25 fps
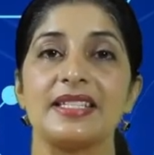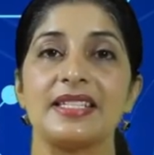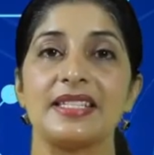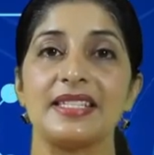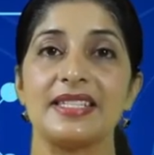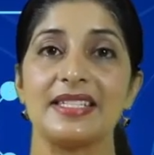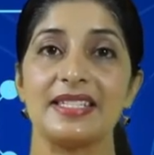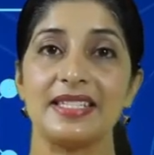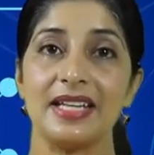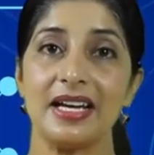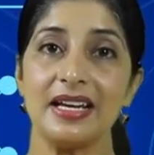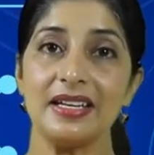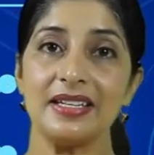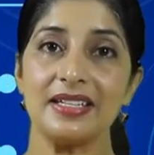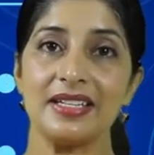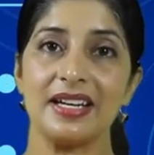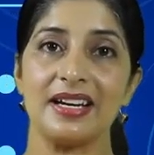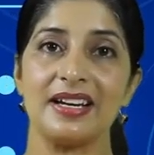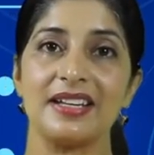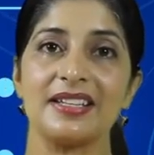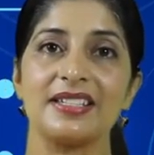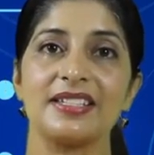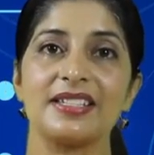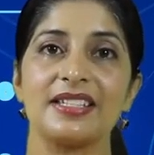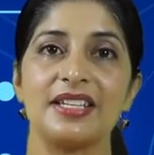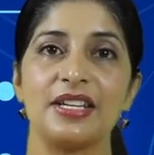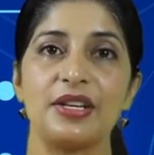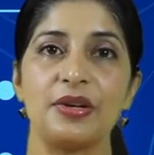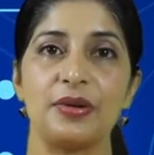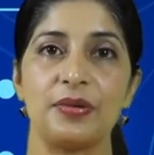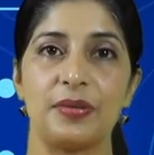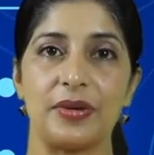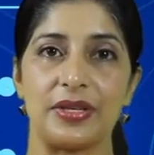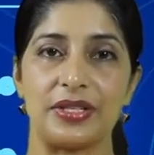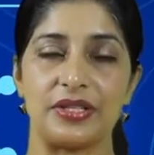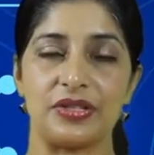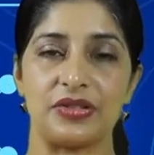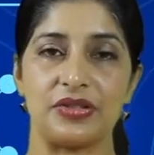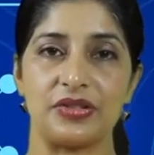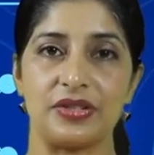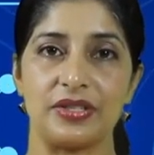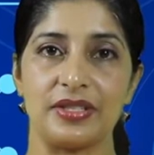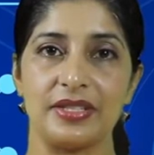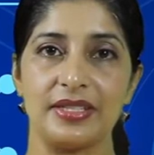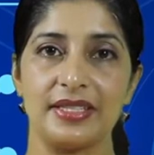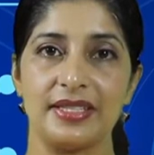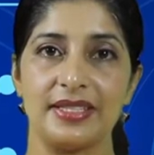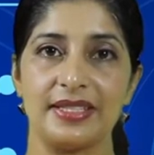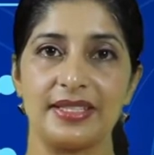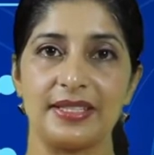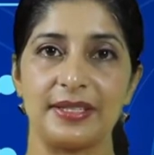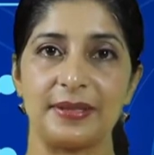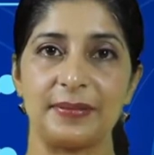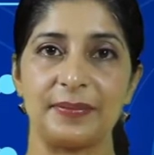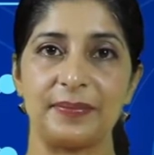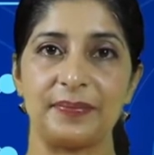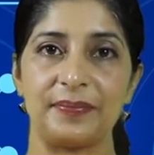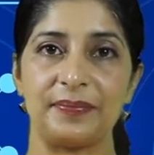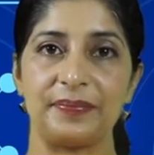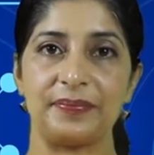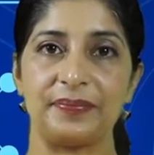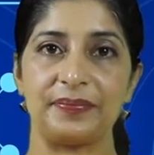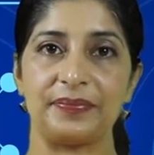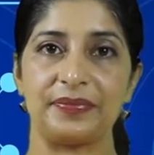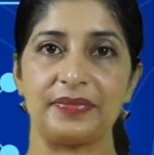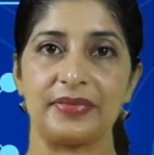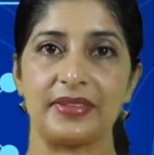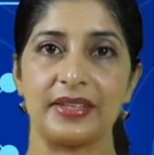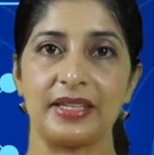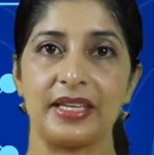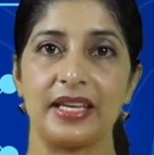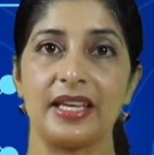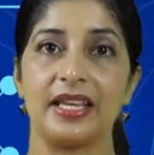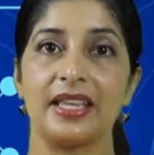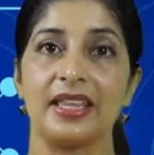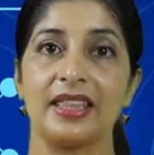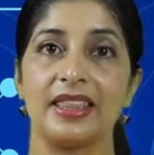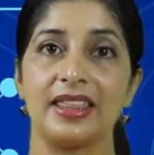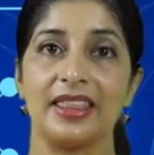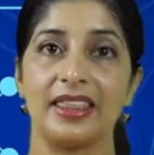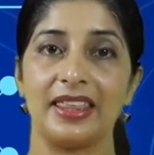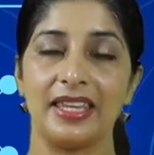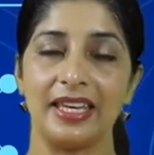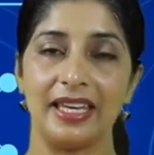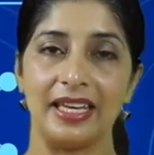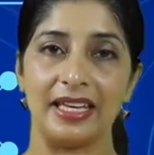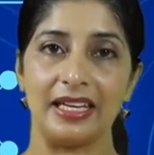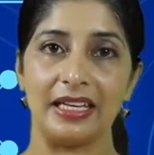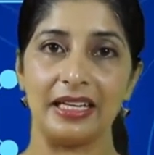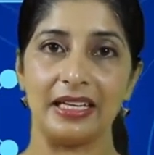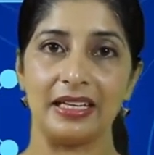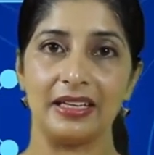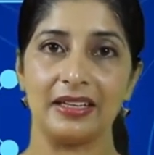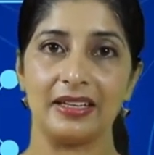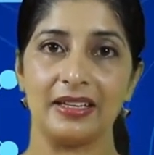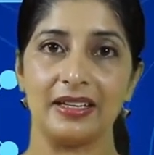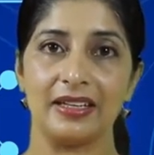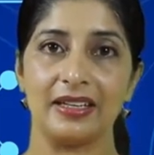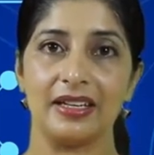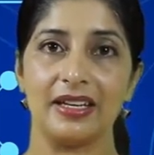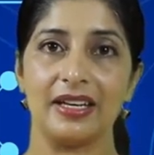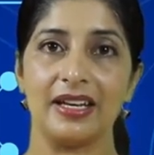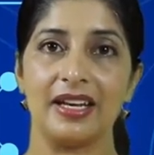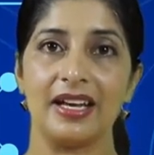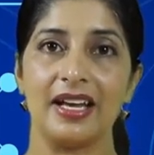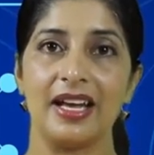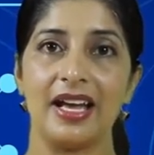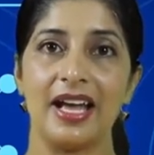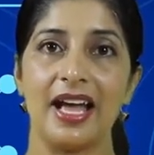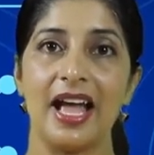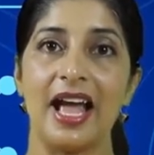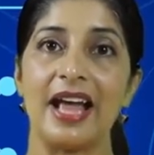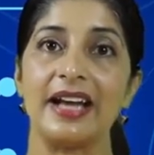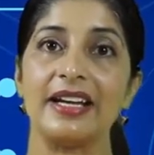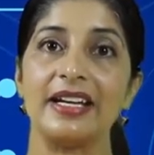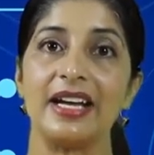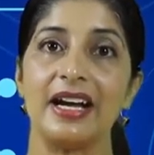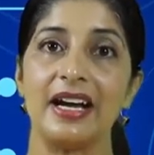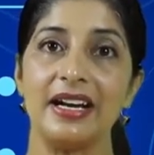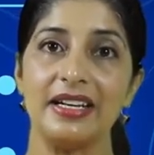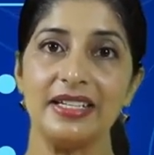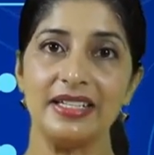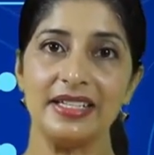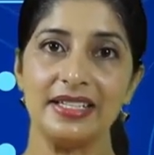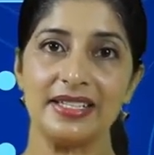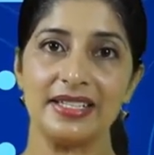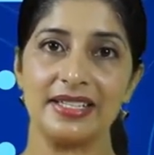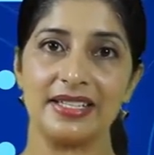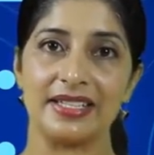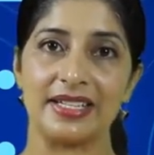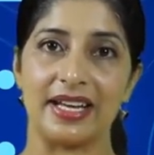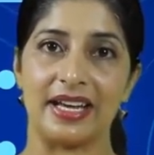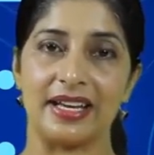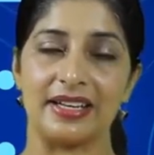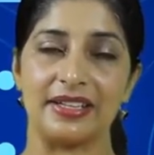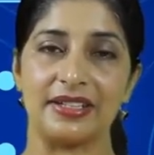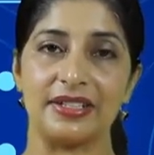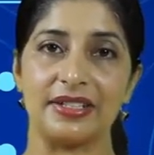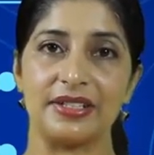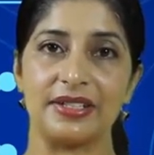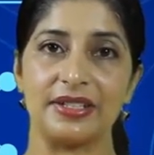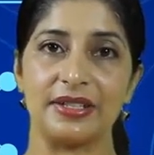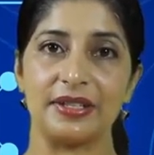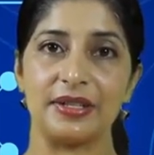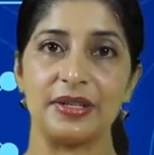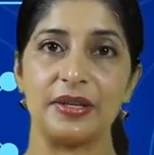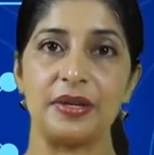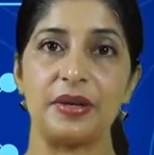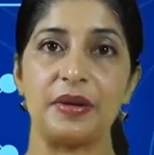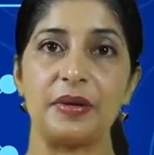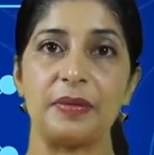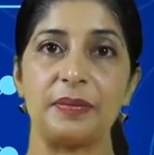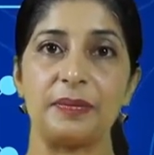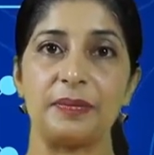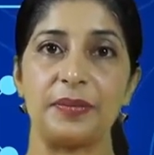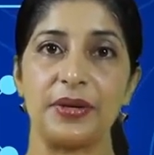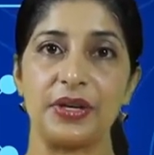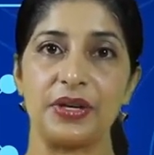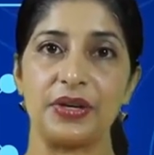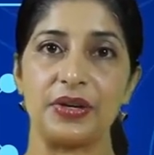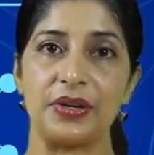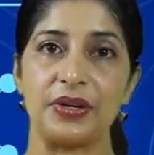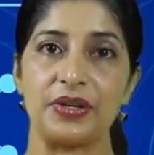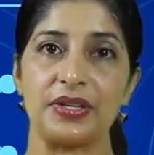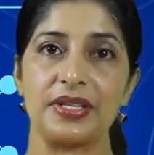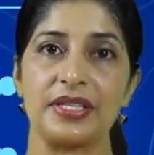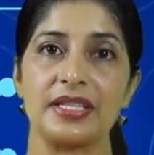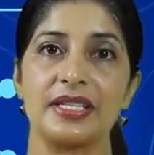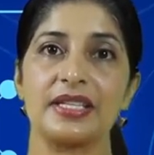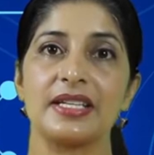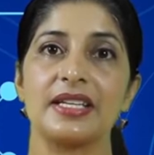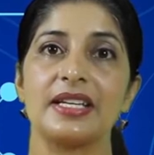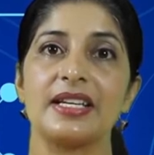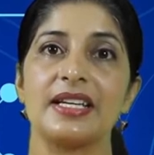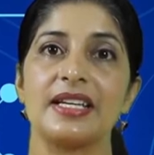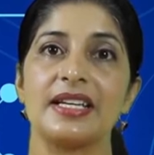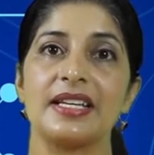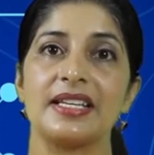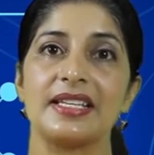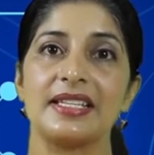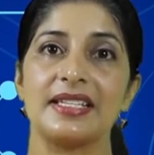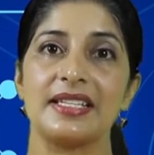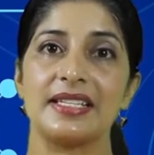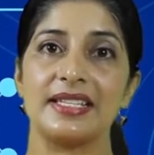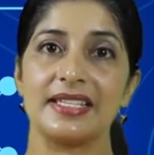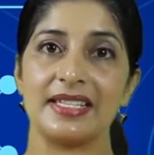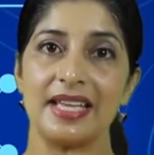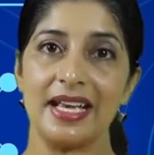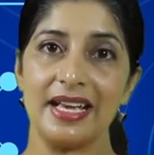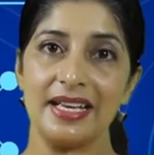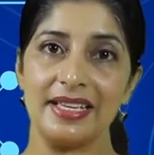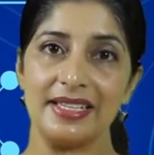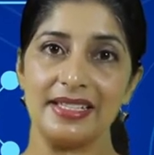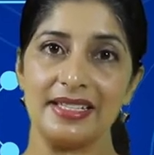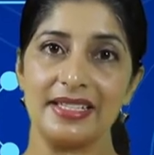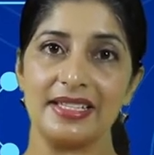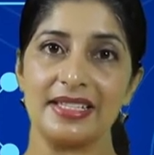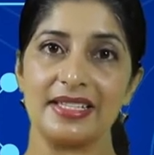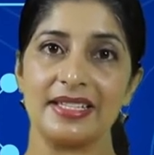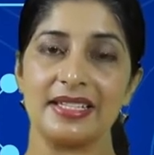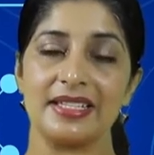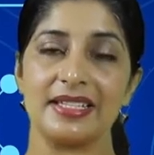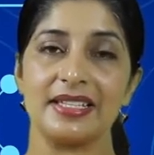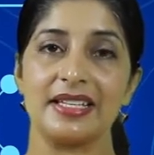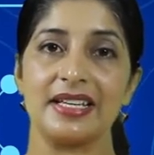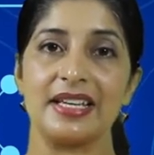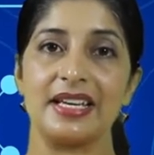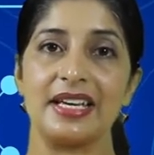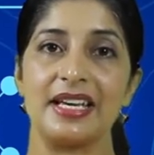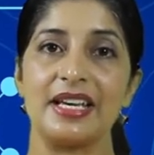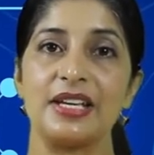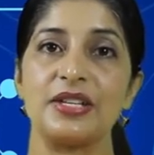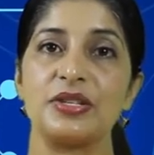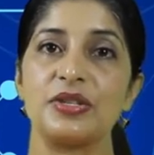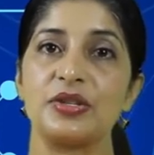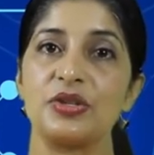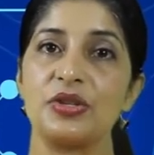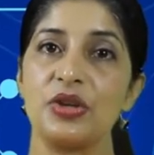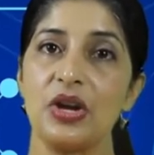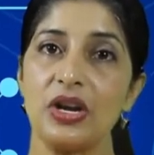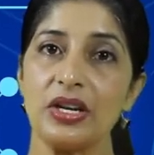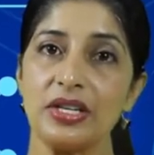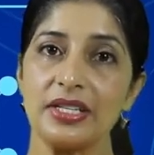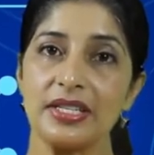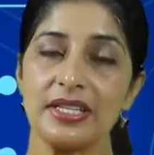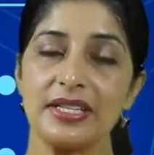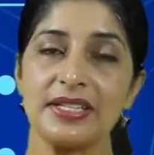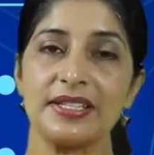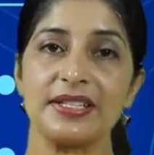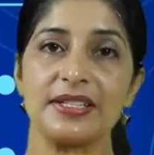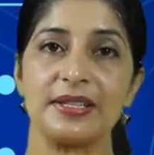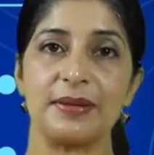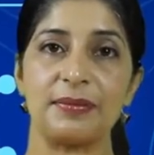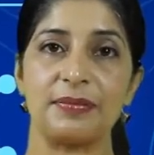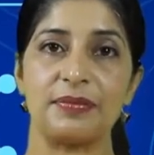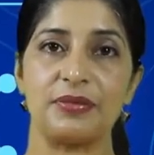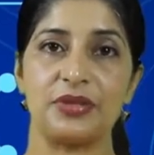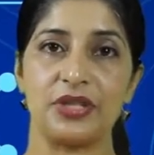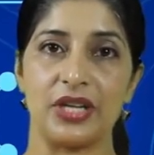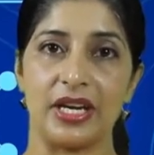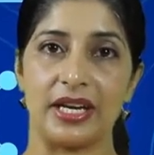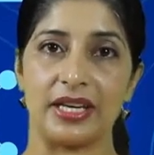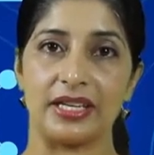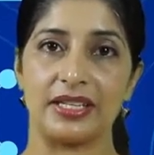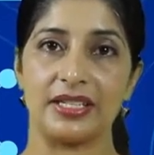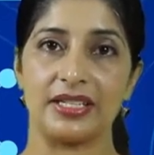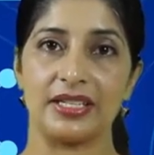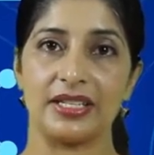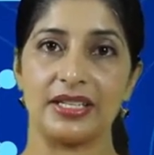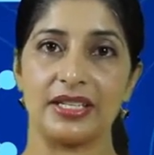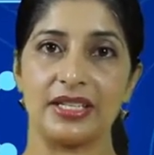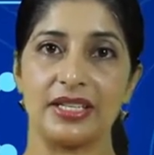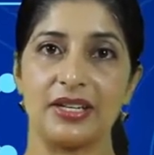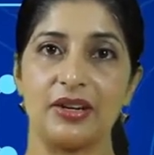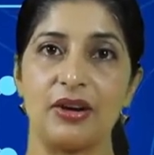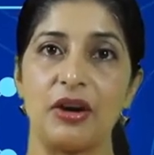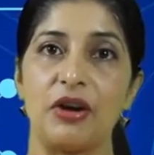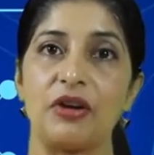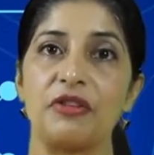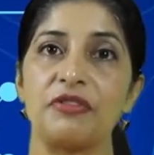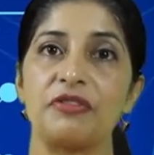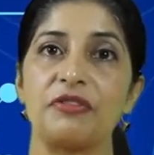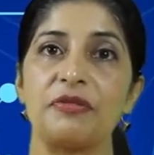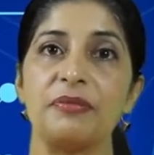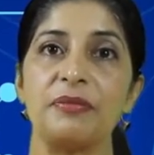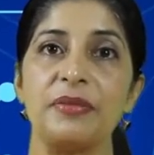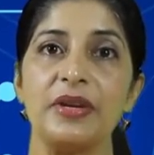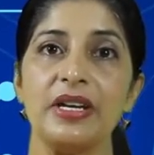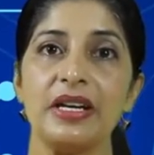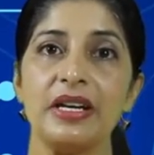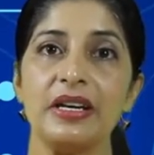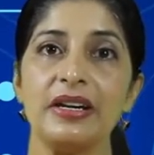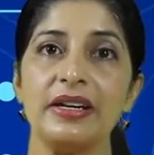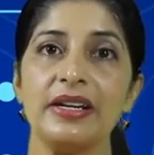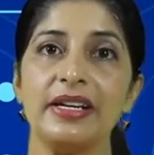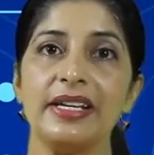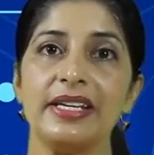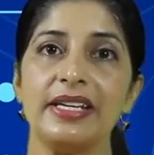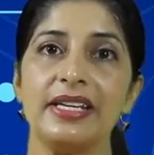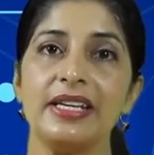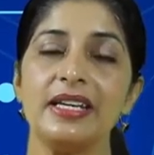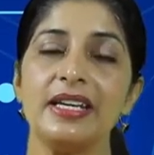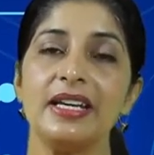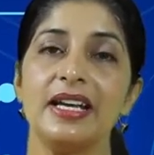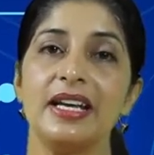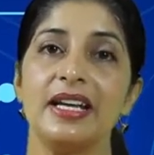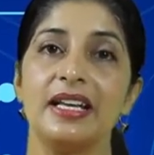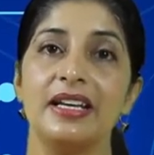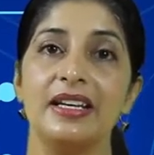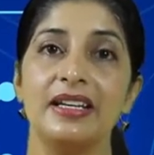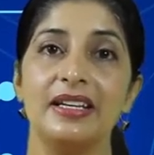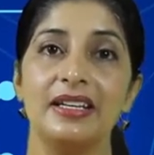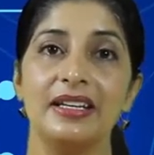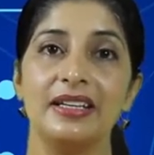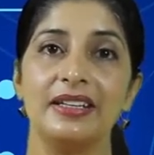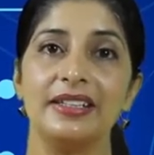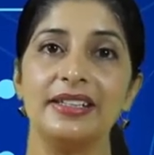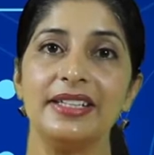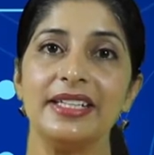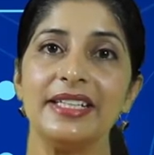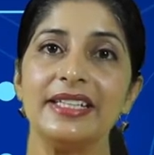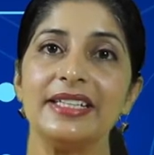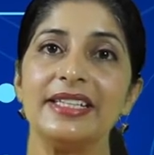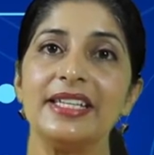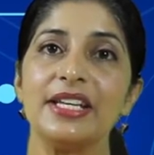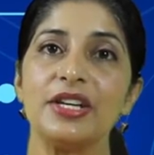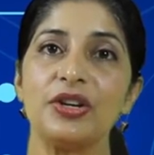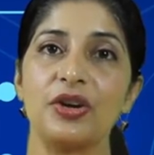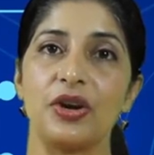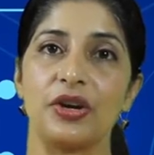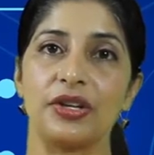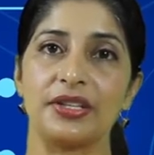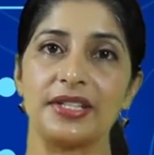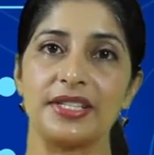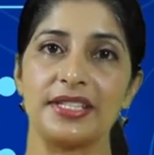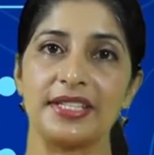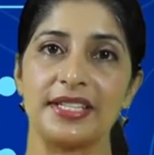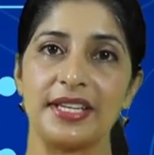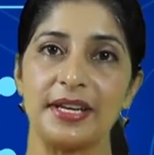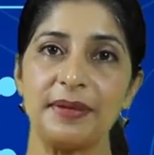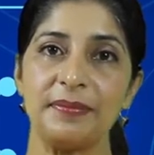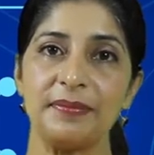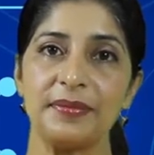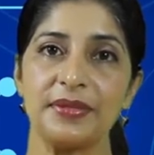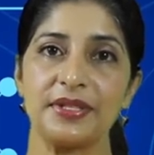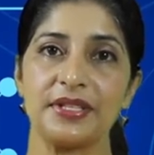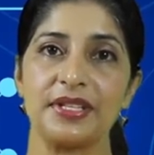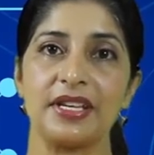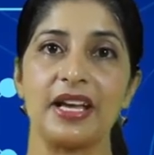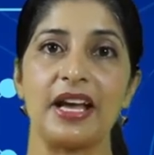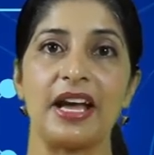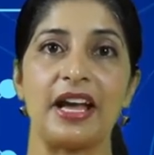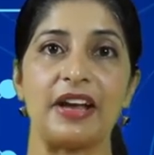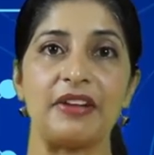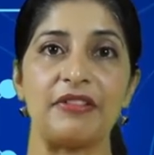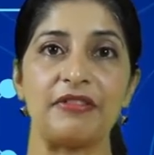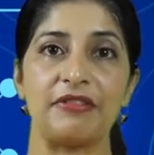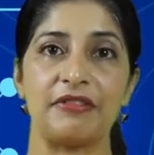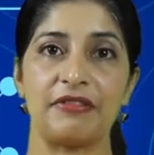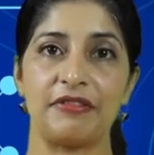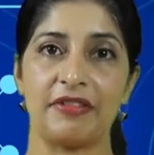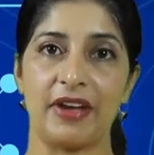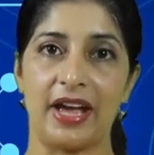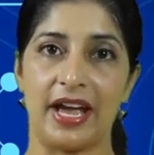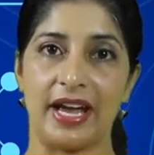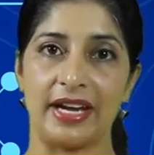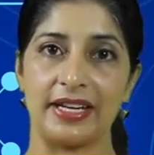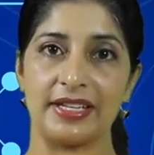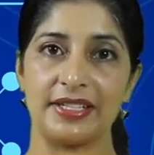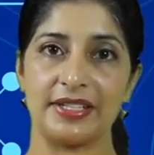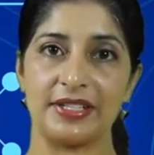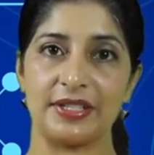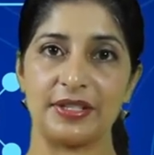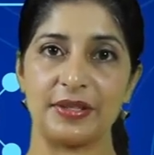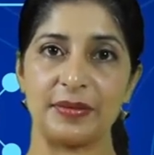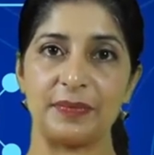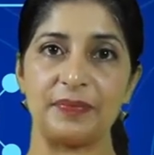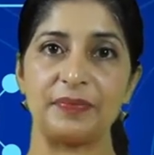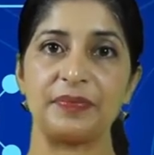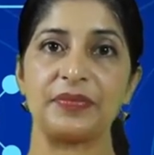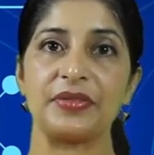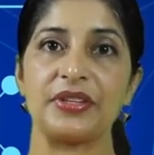Start asking questions, think and understand, because science is not a subject of merely learning the concepts and facts.